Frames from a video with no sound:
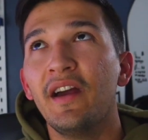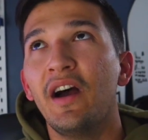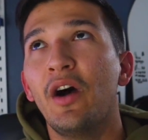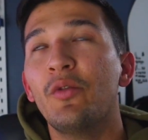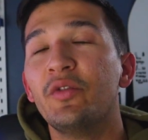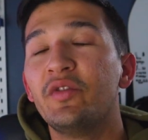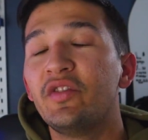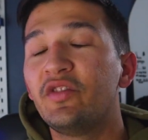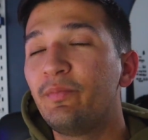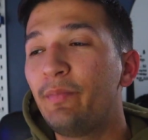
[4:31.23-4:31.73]

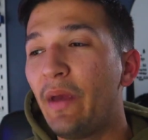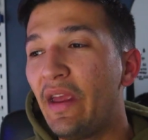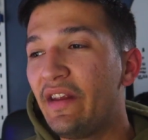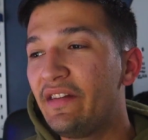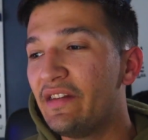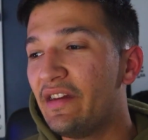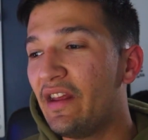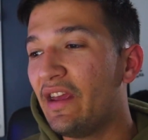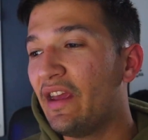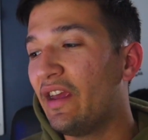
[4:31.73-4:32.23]
was
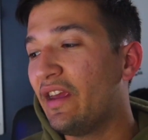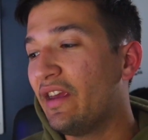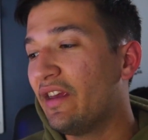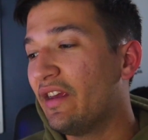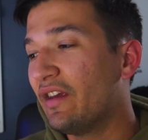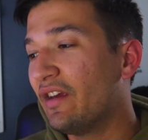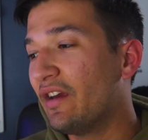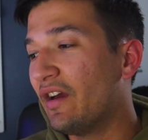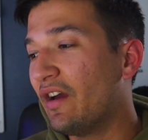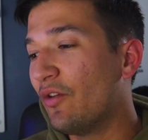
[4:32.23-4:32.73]
expecting a
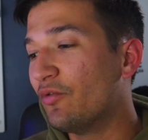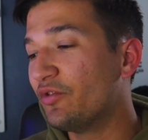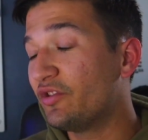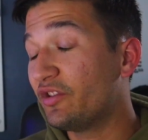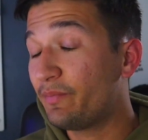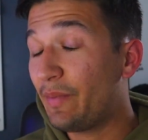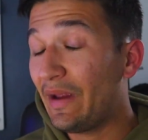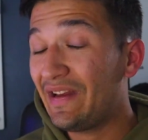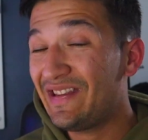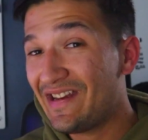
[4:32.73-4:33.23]

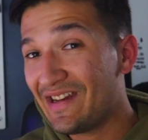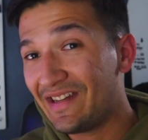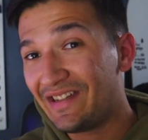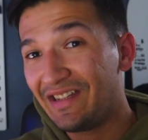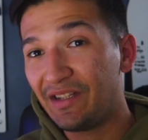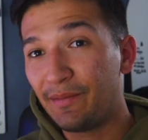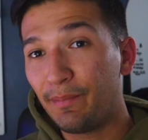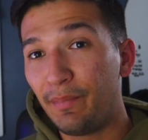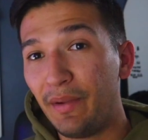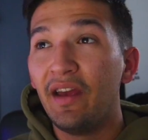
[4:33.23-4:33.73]

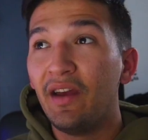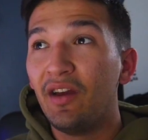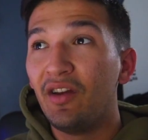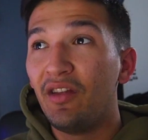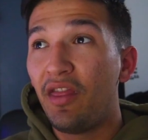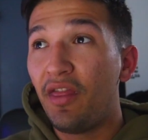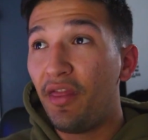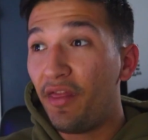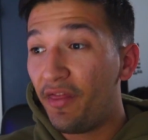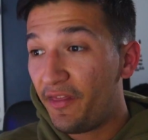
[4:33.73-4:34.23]

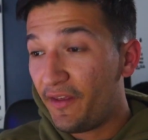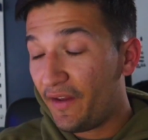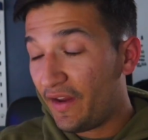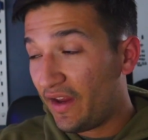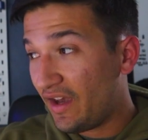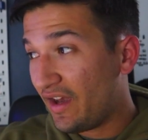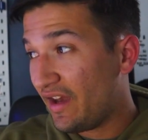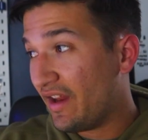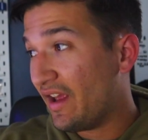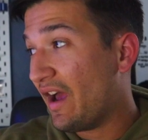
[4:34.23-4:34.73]
display
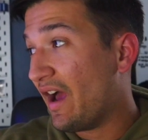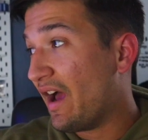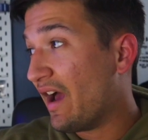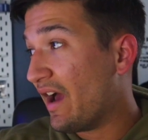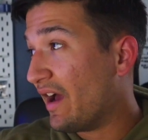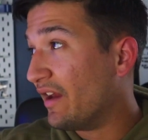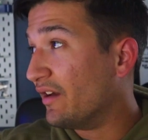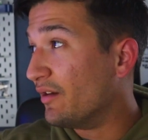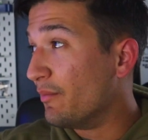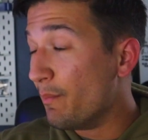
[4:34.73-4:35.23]
thin
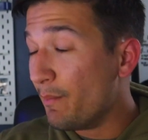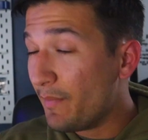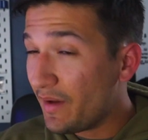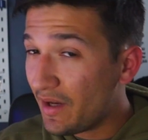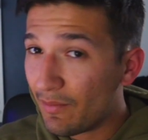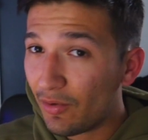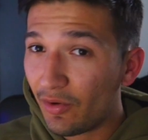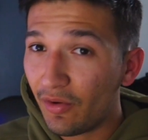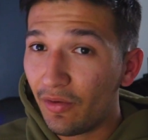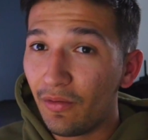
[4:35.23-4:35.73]
and
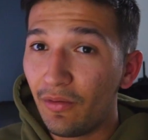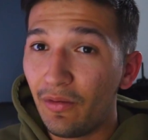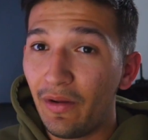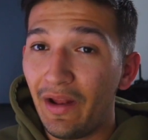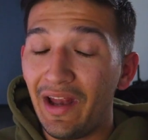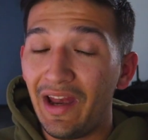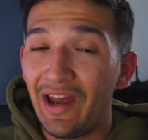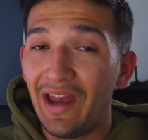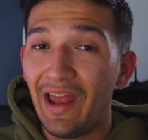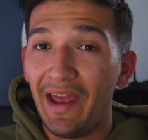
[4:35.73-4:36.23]
minimal
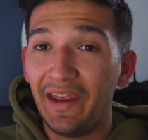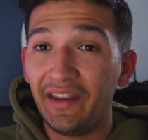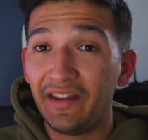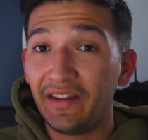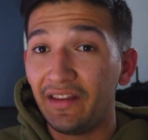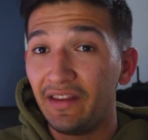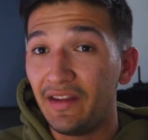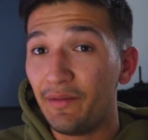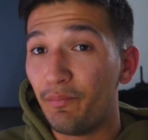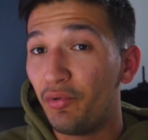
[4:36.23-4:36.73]

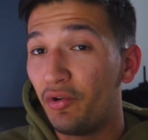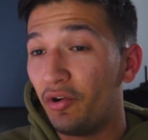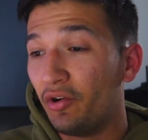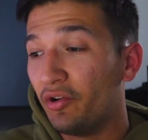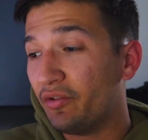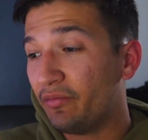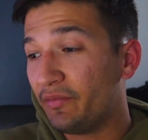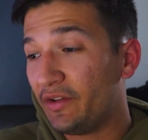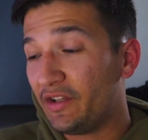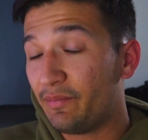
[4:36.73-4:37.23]
like the
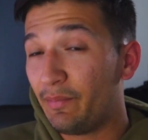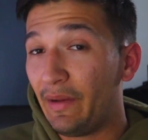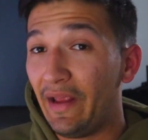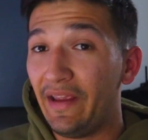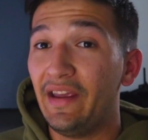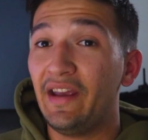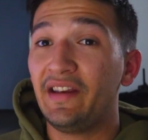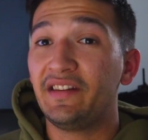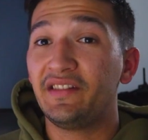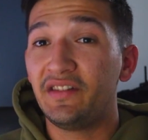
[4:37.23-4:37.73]
Pro Display
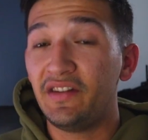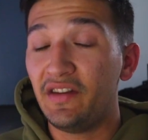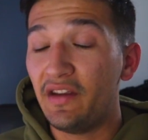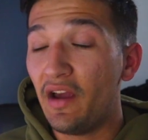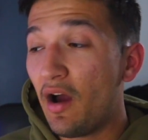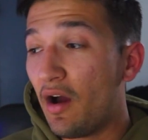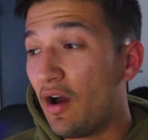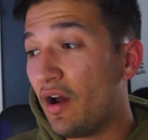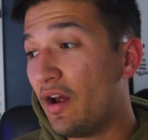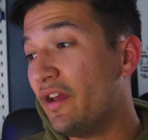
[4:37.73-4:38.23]

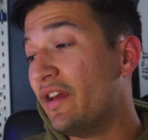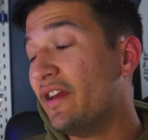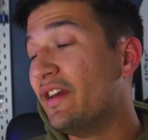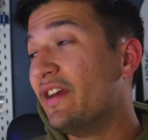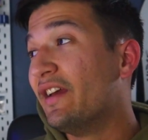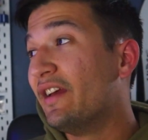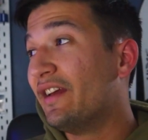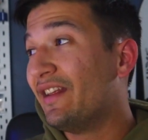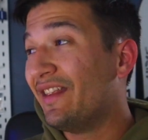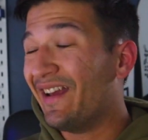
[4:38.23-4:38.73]
XDR,
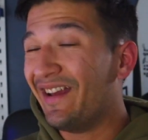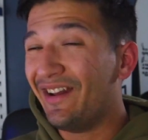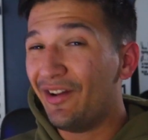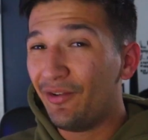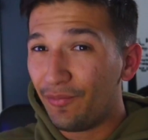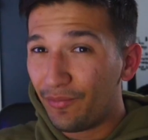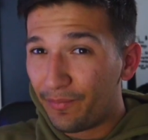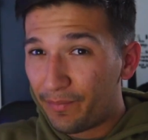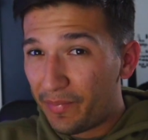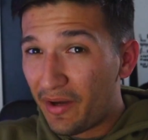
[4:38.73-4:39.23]

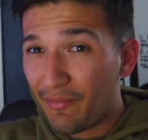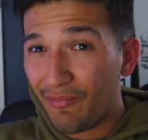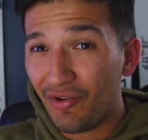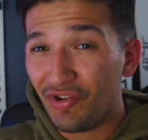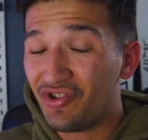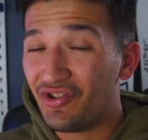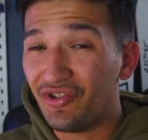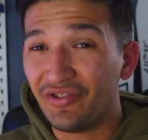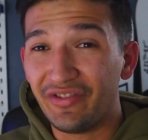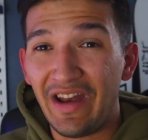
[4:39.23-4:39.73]
that pretty
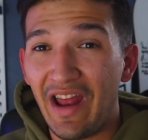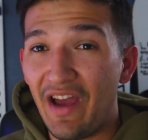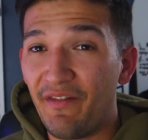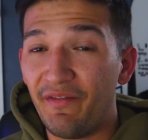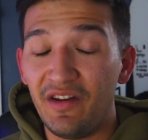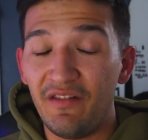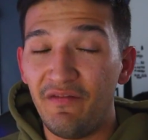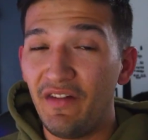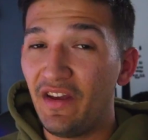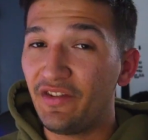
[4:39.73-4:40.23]
much it doesn't have
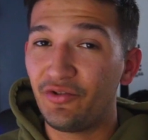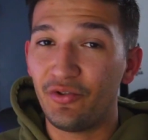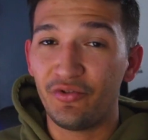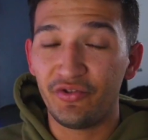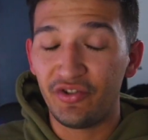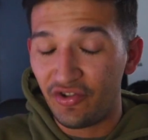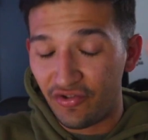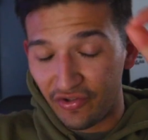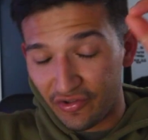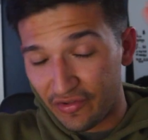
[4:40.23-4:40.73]
any
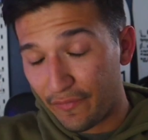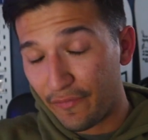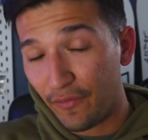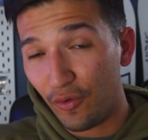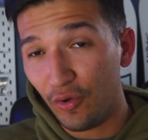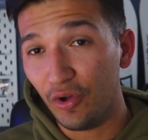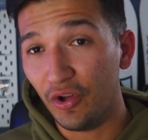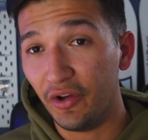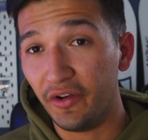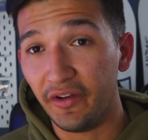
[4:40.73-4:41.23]
bezels, it's just a
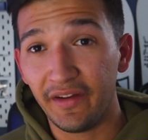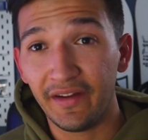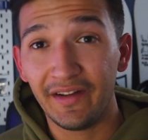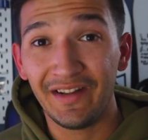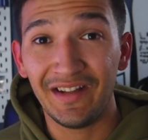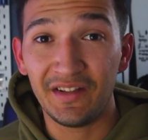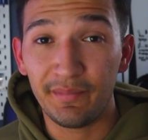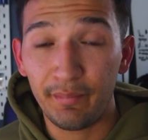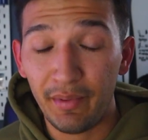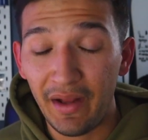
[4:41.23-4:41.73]
full-on
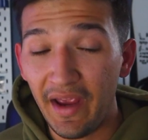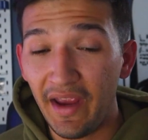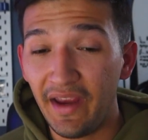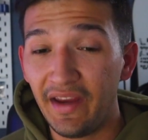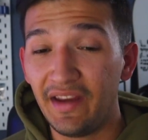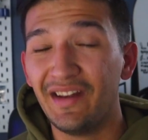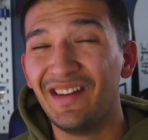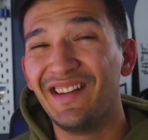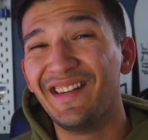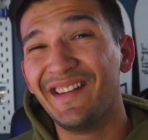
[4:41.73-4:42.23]

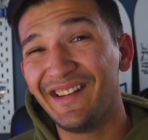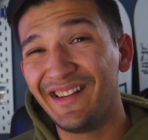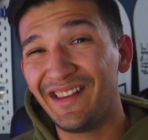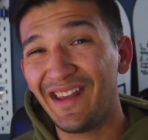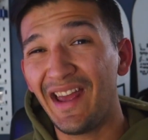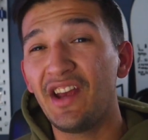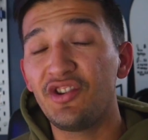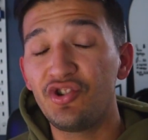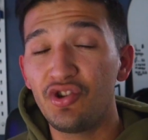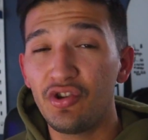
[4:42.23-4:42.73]
display.
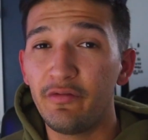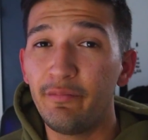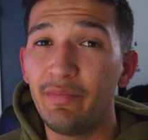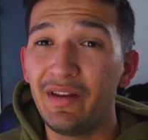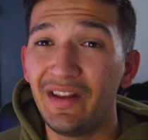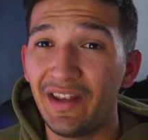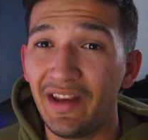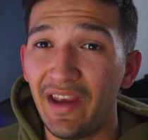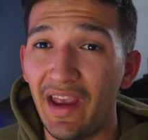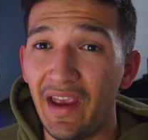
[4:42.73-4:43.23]
That should have
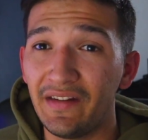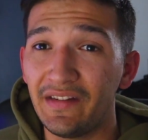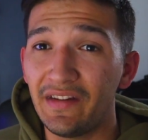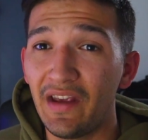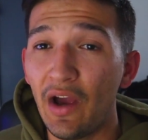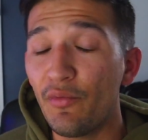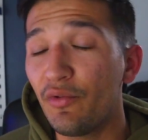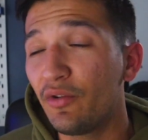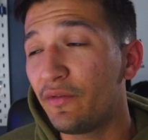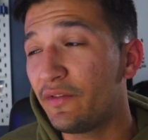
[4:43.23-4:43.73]
been the case.
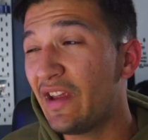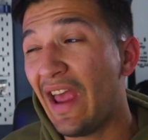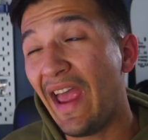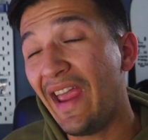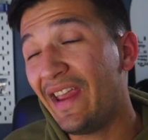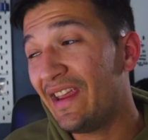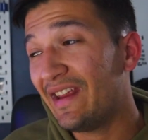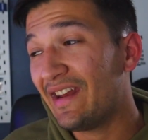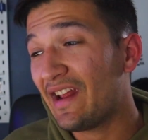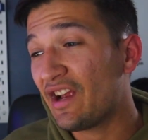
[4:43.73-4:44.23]
I would have
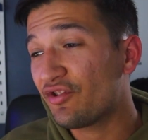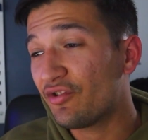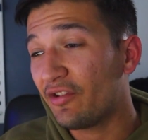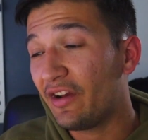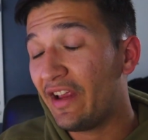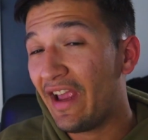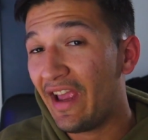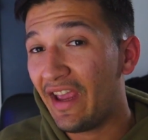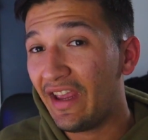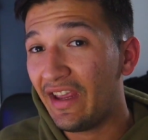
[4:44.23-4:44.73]
taken
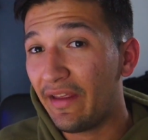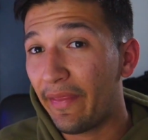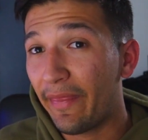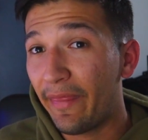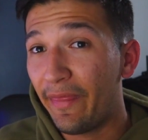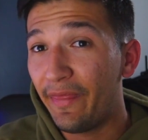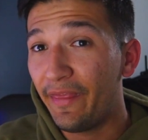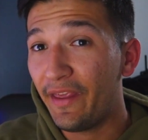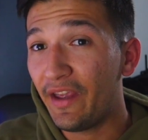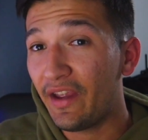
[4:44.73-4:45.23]
actually a
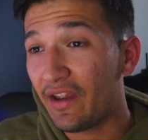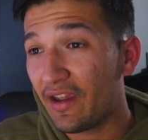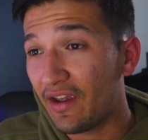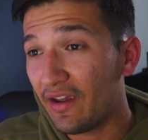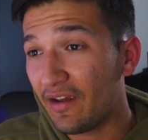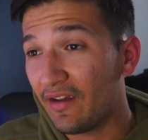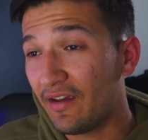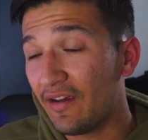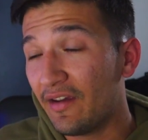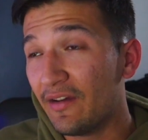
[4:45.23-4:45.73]

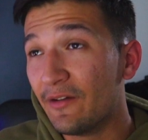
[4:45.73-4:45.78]
thicker